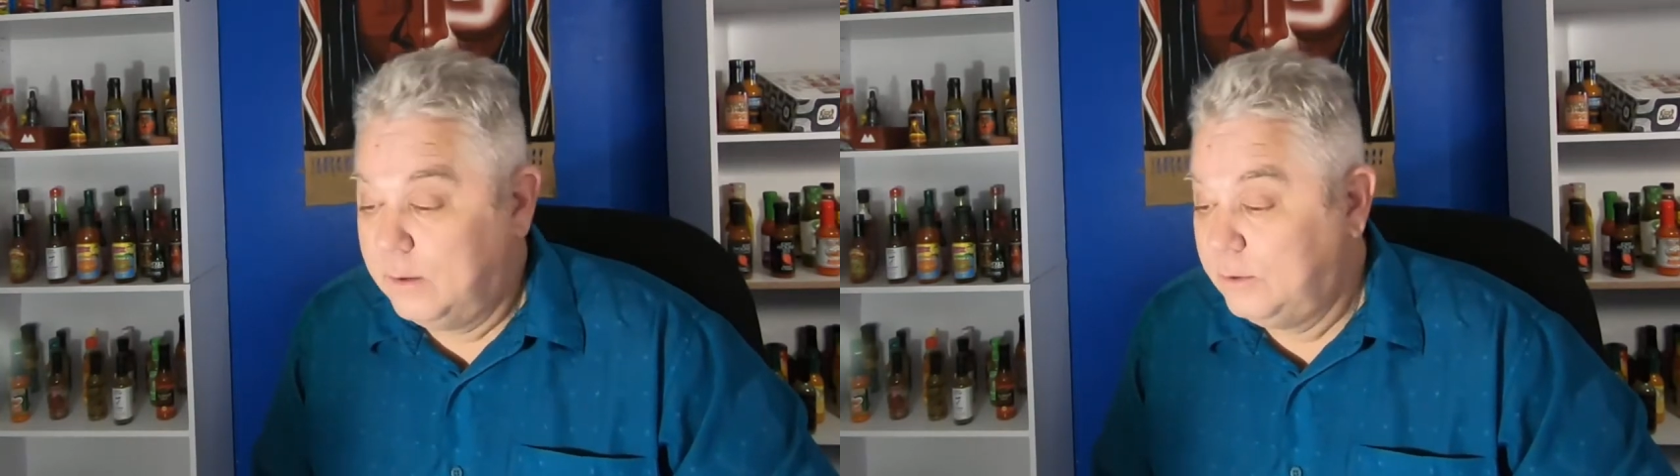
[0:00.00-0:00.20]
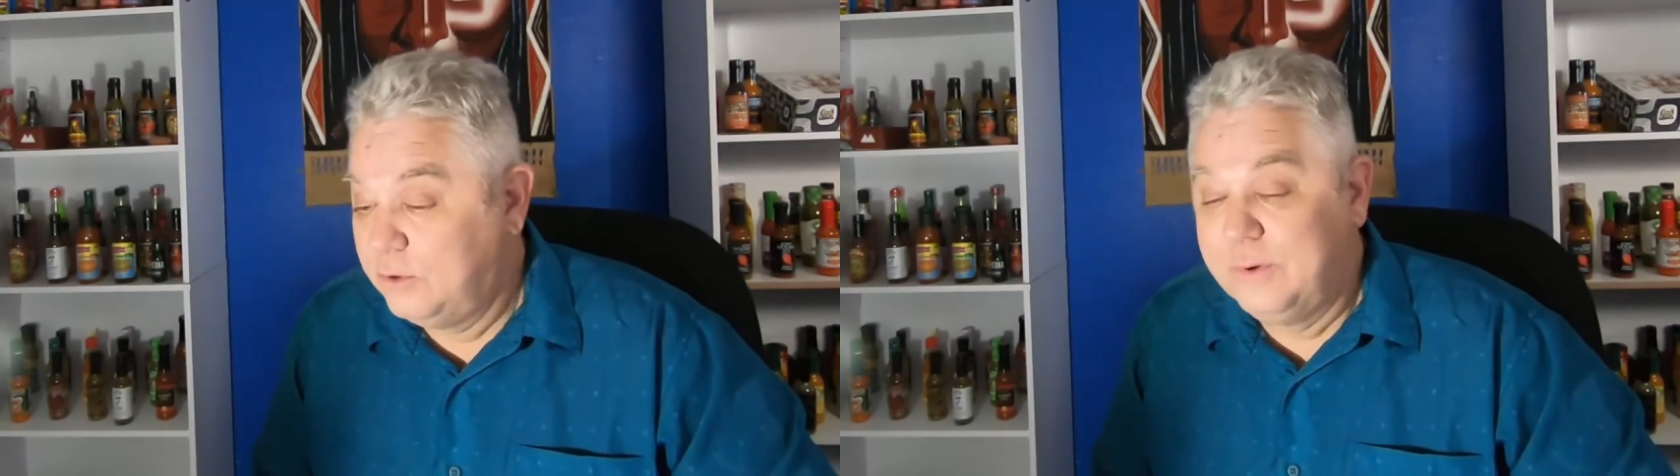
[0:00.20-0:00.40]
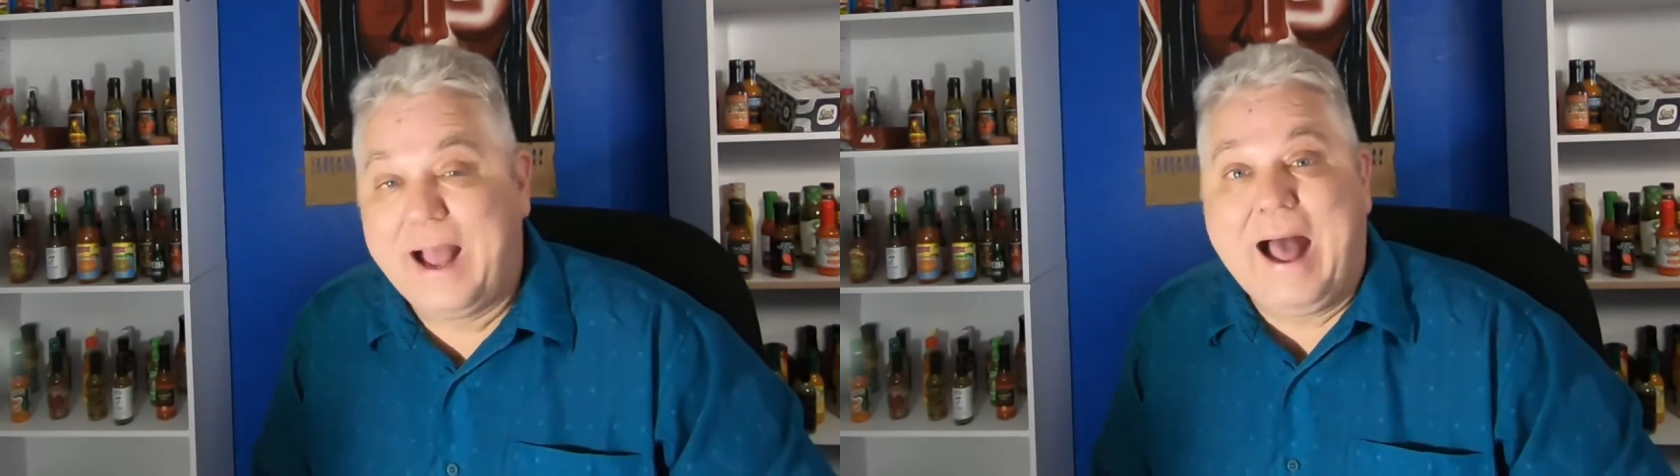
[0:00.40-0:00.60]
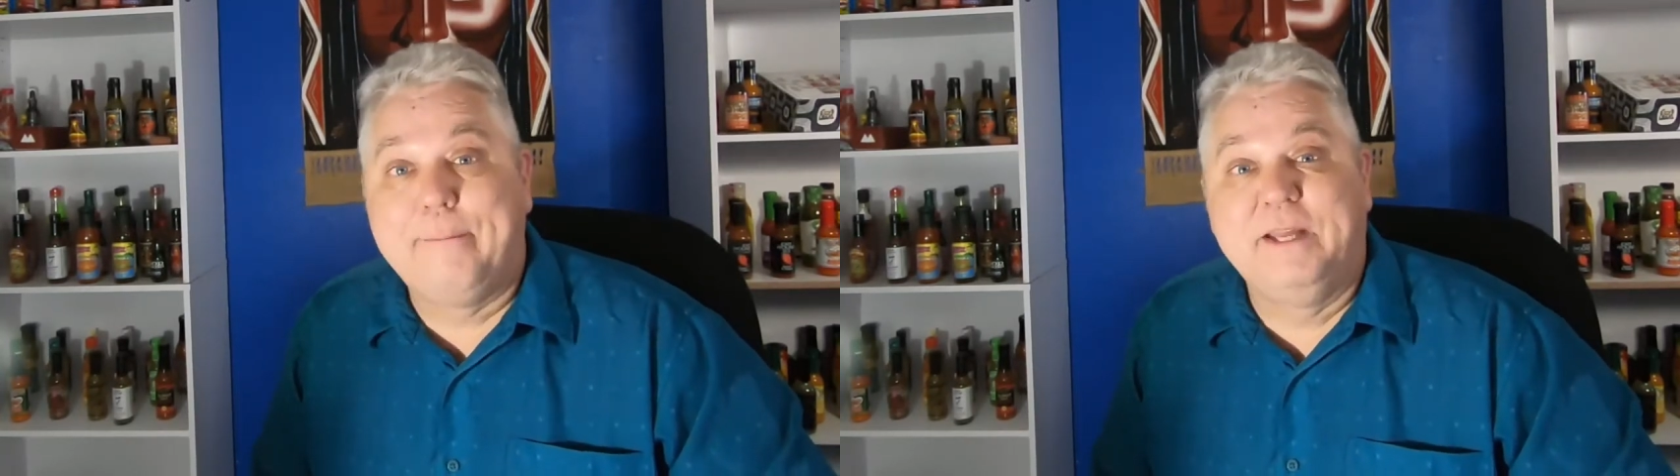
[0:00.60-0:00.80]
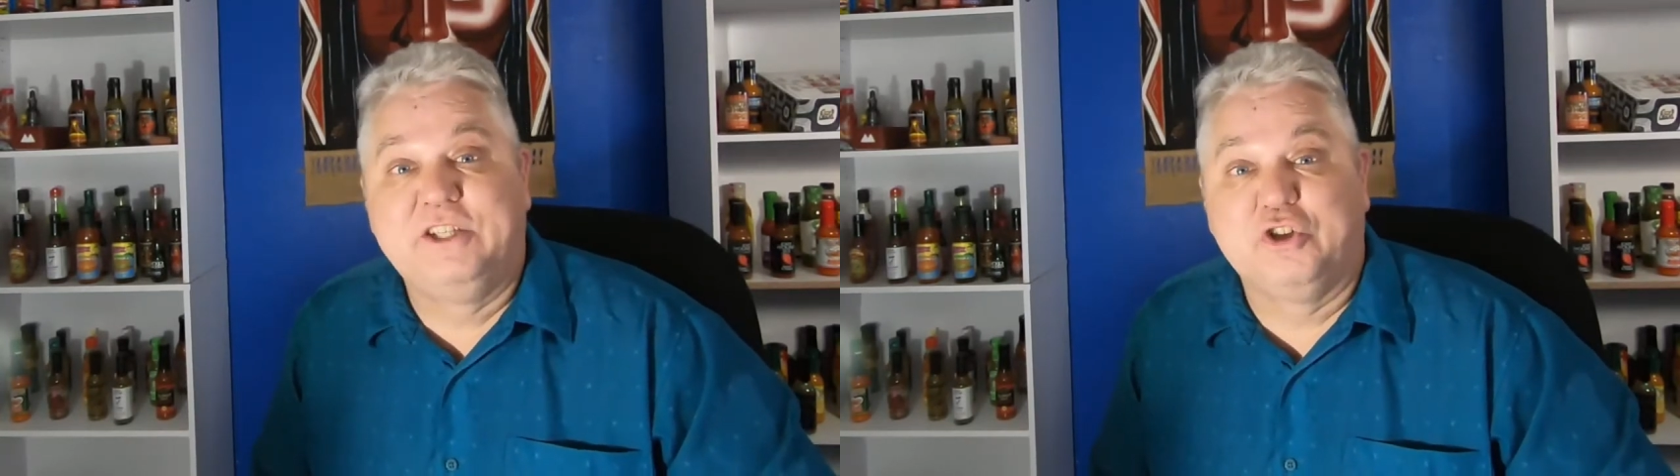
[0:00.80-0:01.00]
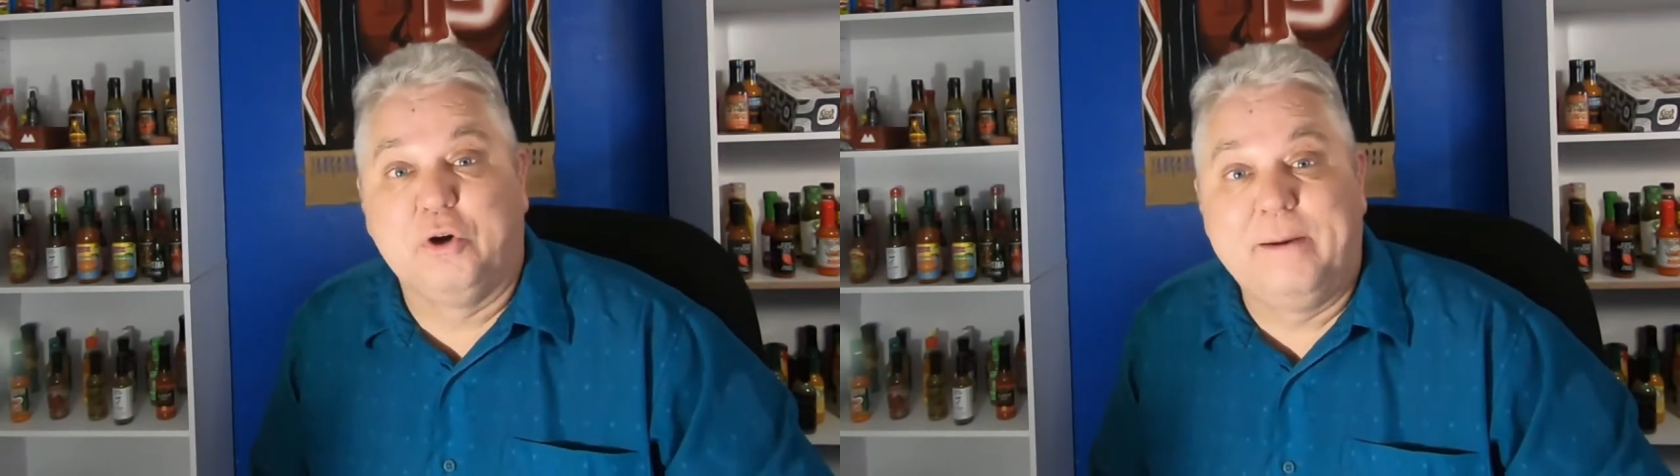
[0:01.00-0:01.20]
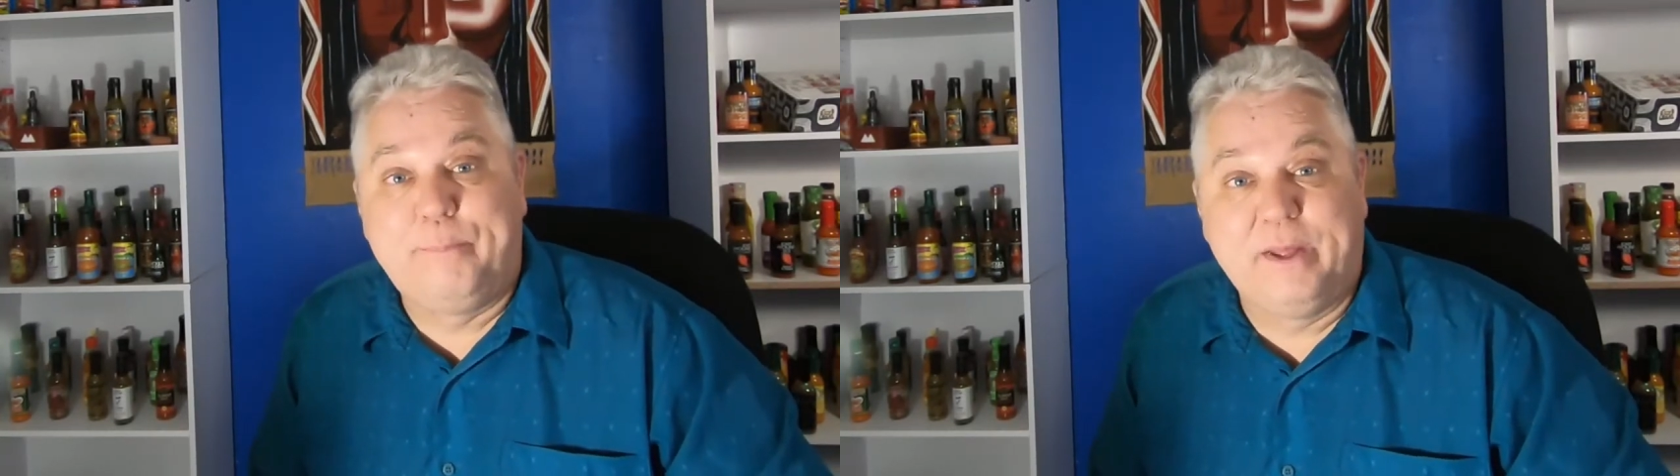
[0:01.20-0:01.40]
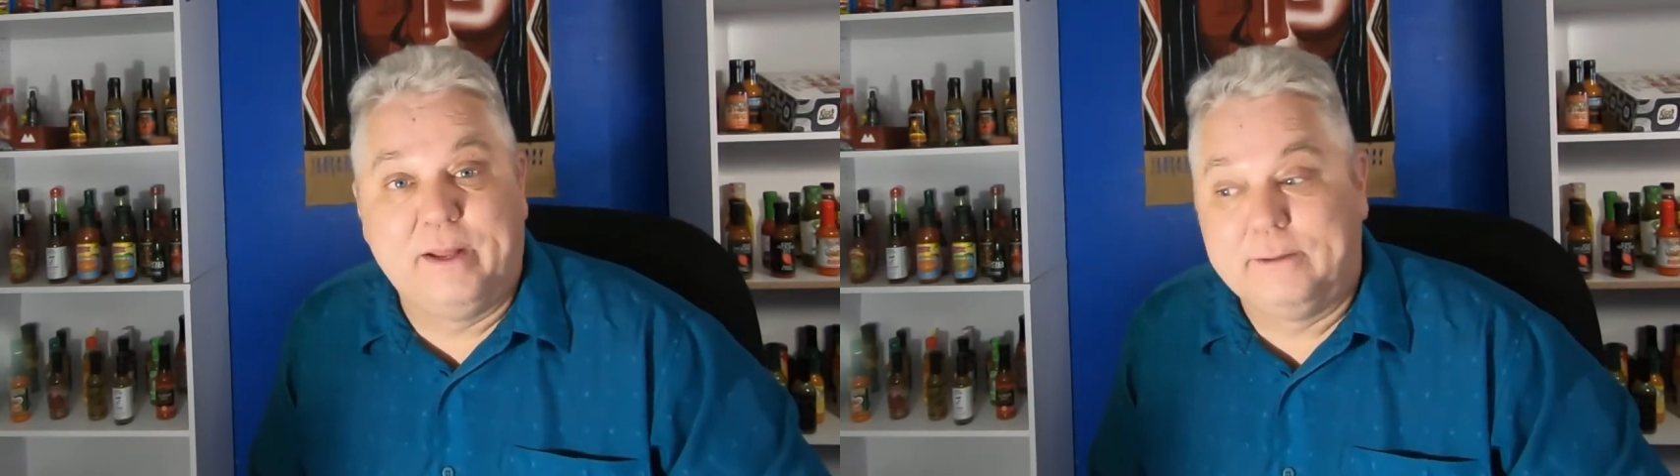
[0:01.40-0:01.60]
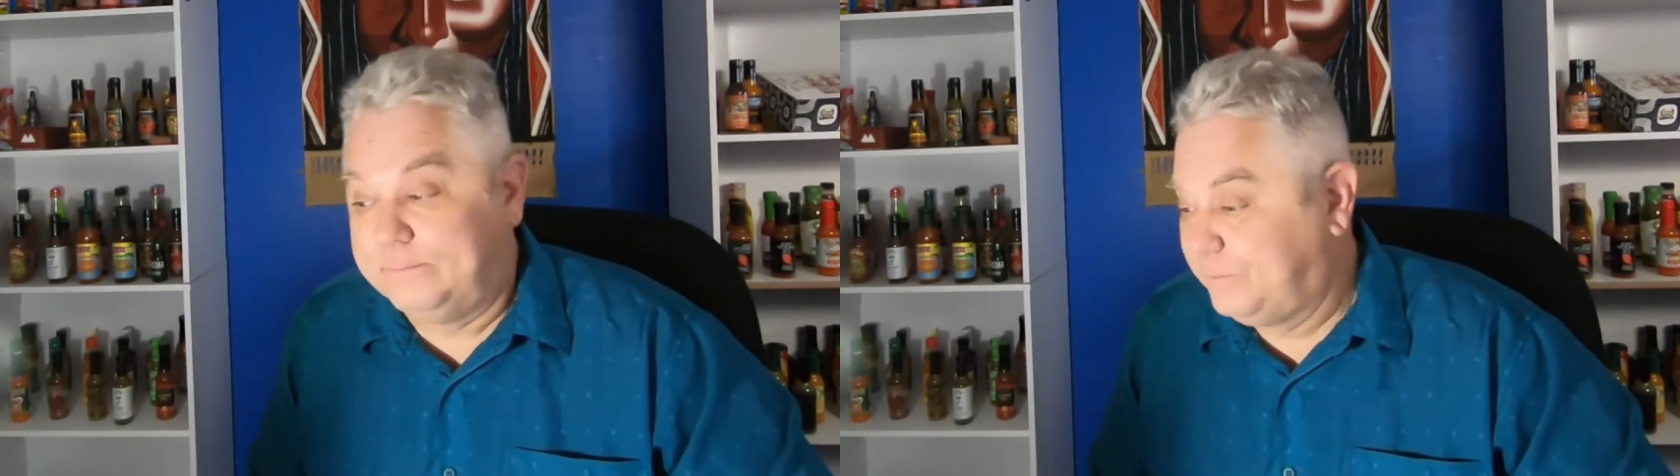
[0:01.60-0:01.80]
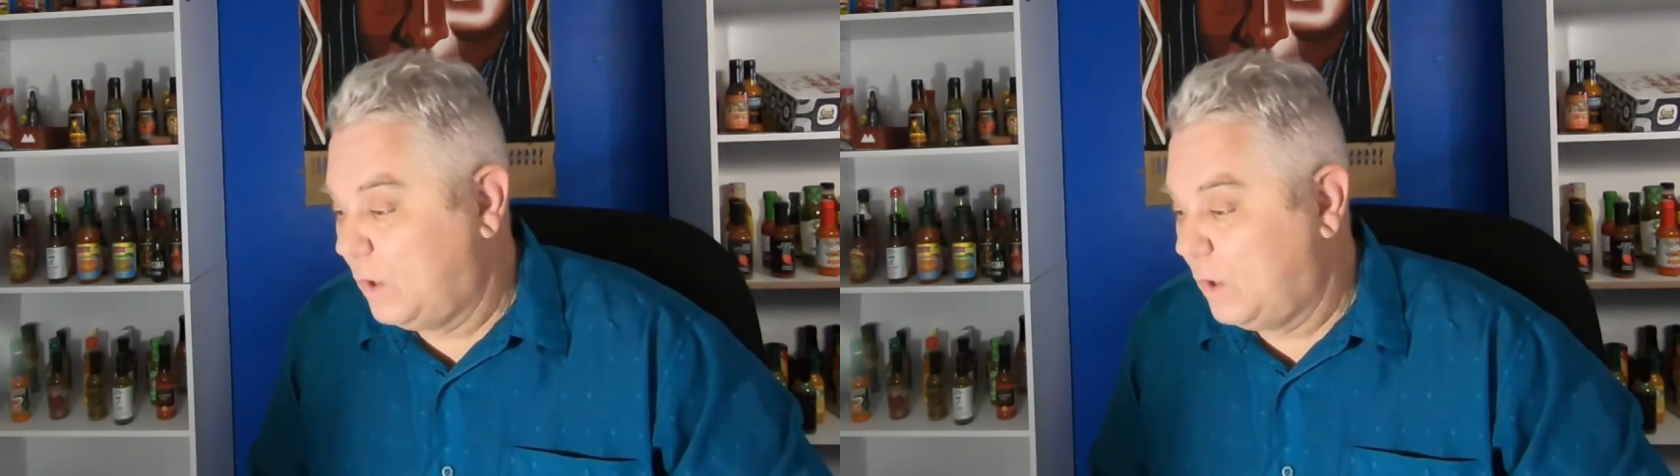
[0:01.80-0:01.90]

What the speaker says: you got me tripping.